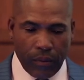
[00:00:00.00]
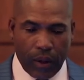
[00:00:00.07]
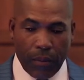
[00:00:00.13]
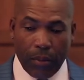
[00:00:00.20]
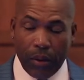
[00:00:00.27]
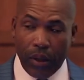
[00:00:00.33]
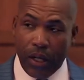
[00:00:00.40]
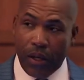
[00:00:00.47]

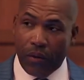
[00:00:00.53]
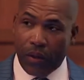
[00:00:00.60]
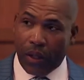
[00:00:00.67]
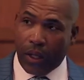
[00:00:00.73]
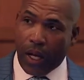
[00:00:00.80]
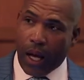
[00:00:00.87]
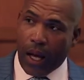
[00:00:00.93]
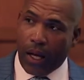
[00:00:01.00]
that believes
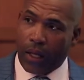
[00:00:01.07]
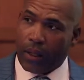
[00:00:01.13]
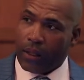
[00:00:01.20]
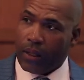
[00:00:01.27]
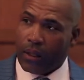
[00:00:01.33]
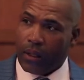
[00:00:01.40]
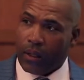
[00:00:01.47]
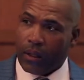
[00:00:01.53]
in God,
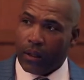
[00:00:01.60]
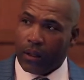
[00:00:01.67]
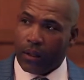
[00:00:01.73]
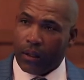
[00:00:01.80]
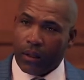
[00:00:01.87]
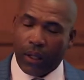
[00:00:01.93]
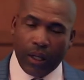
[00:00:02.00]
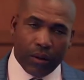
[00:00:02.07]

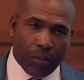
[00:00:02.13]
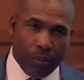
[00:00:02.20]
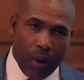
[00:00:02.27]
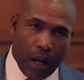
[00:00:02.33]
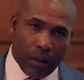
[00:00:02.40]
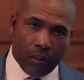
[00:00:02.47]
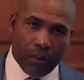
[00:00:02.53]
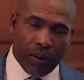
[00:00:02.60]
has a
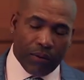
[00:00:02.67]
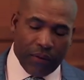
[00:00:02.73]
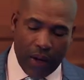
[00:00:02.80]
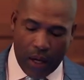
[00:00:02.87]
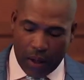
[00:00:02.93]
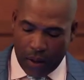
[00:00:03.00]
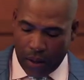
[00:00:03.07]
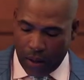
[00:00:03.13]
problem with
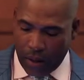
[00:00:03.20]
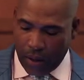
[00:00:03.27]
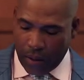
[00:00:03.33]
faith.